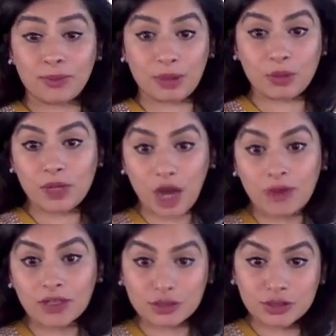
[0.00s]
We
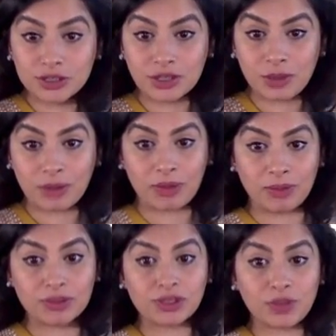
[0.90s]
are exhausted by
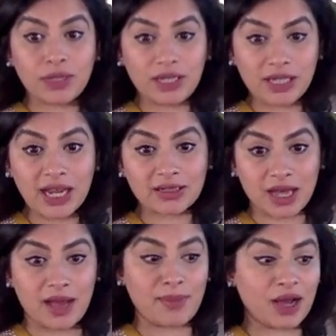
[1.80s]
people, so we need our
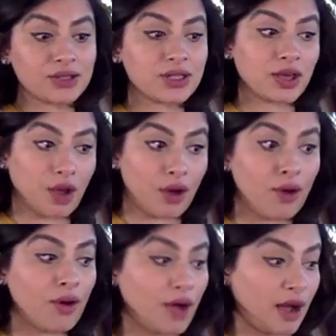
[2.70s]
time out to
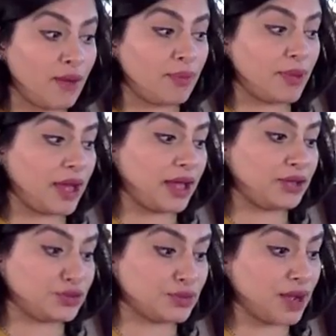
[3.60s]
go up
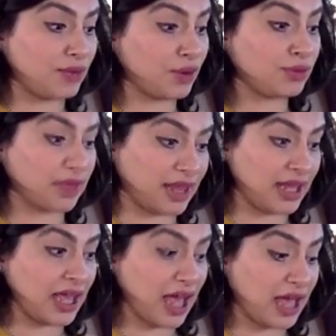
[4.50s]
and do our own
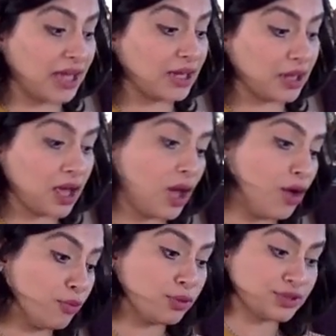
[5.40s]
thing. And
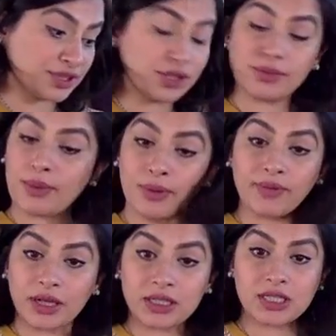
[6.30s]
we'll see you when we're
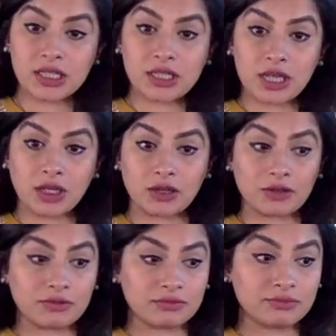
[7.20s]
ready to see
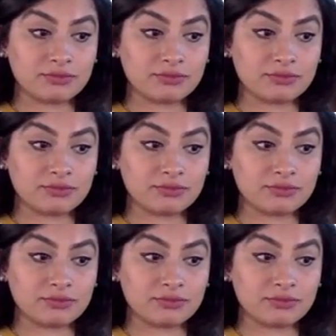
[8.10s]
you.